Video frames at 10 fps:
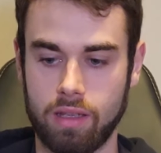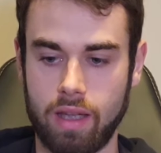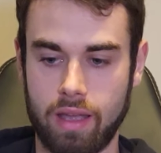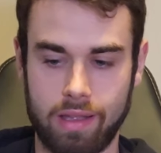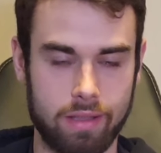
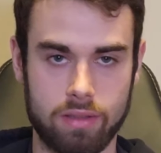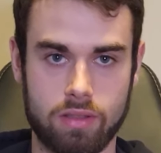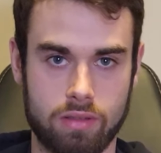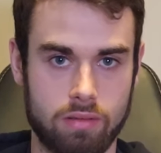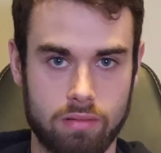And
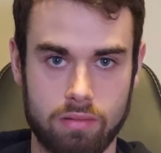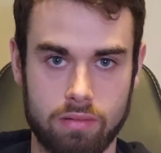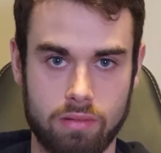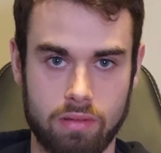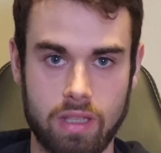
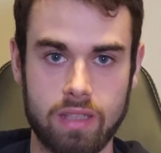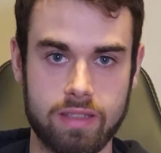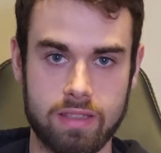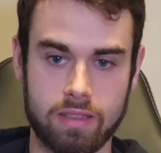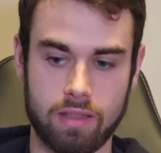
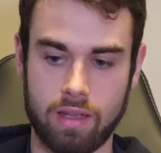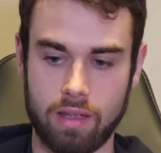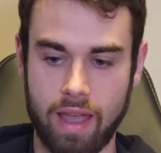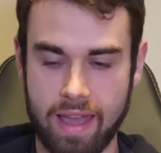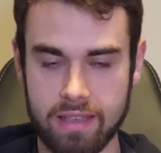this
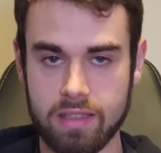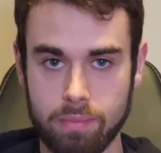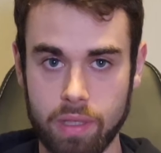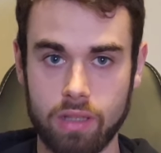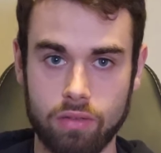has a
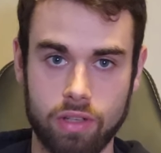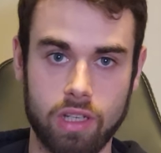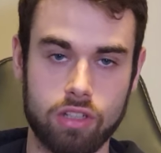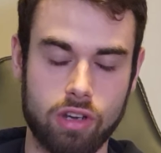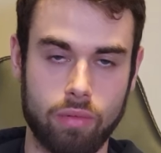bit of an
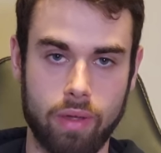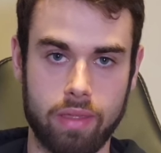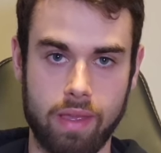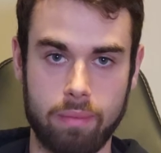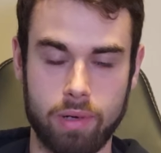issue
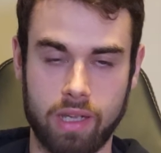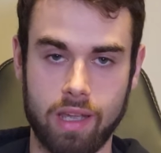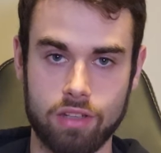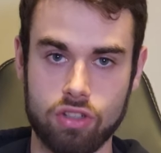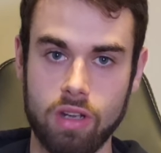with
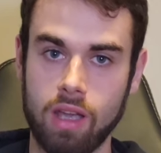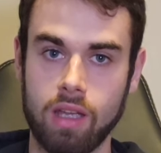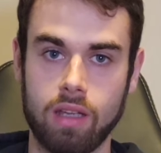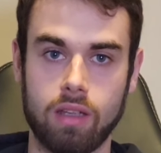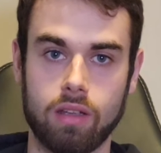application.
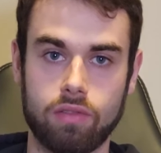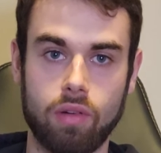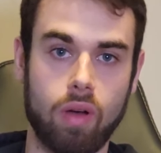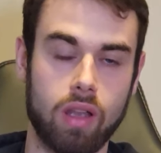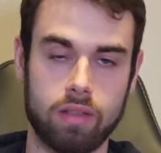For
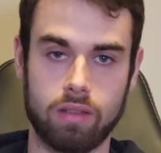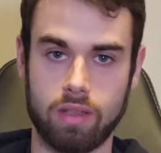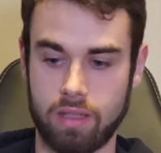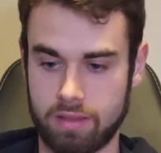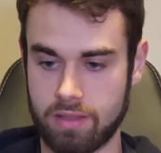one,
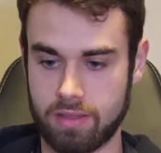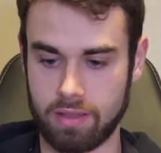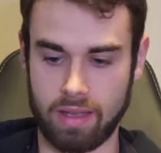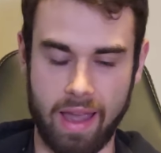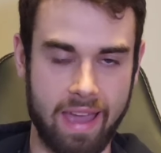it's
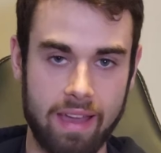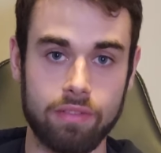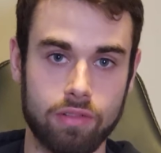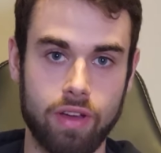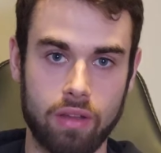I
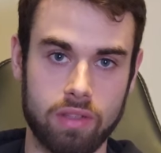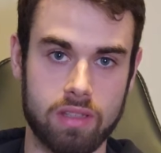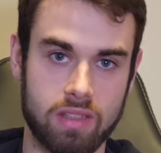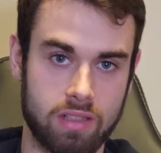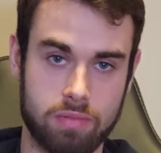haven't found this
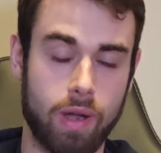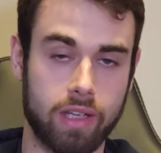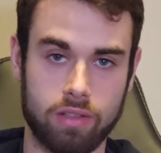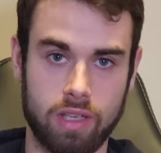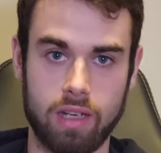in a spray
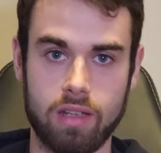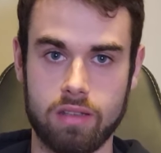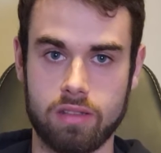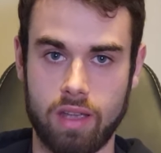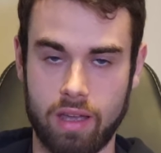container.
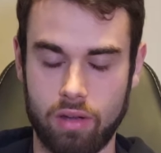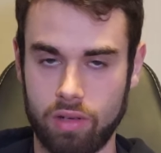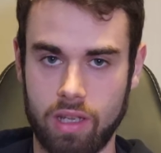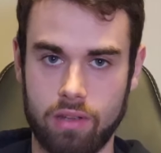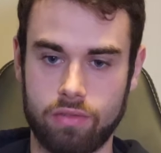I
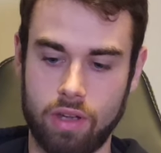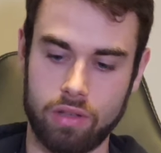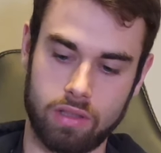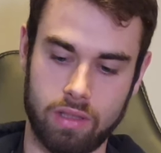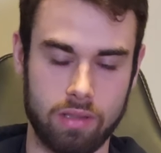only have found
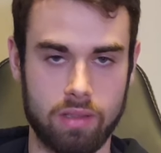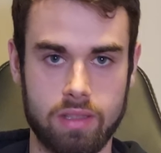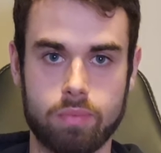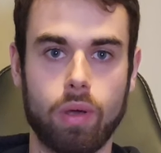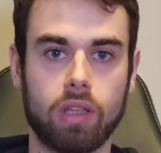it in these
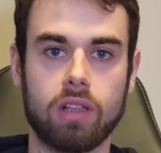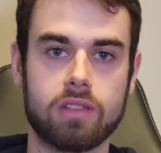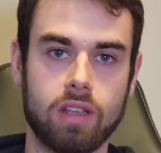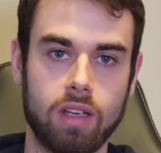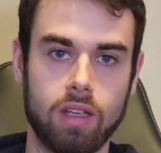bottles.
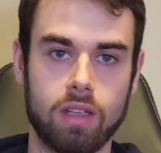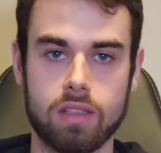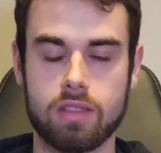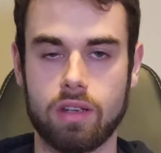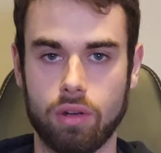
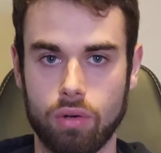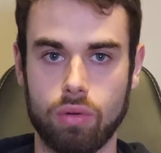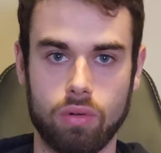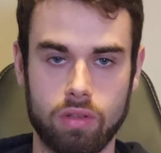So